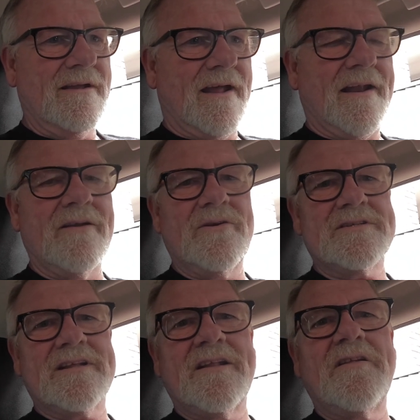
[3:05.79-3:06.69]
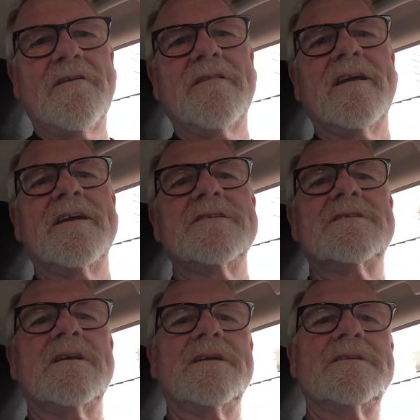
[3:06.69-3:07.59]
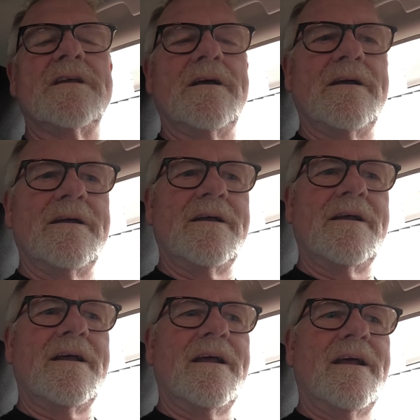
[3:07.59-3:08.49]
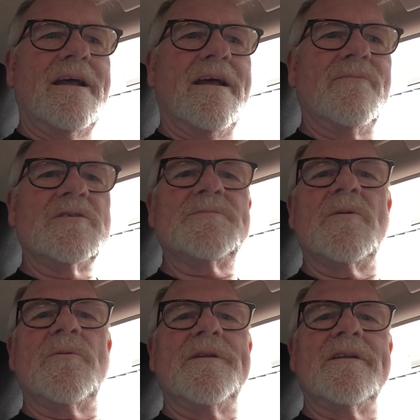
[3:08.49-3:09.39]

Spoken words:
And I noticed another thing is it must be when